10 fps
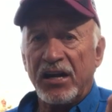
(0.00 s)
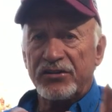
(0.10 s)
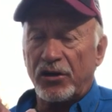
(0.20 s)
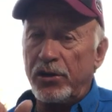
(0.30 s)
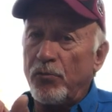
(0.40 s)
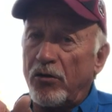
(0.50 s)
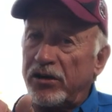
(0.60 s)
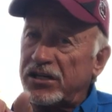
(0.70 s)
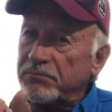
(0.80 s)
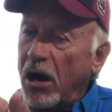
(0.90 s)
So you want
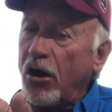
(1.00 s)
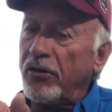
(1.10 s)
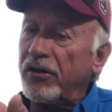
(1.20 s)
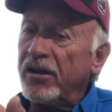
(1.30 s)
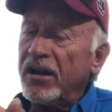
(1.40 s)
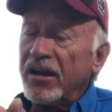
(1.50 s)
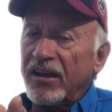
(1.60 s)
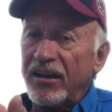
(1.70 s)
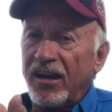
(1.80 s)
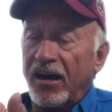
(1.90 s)
the smaller
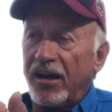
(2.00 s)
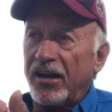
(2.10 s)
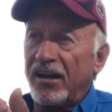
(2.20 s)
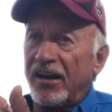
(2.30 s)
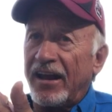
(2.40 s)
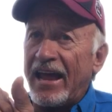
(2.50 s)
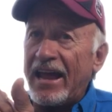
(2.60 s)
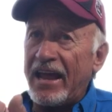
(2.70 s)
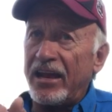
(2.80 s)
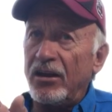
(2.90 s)

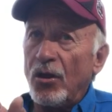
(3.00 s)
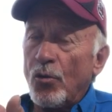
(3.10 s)
head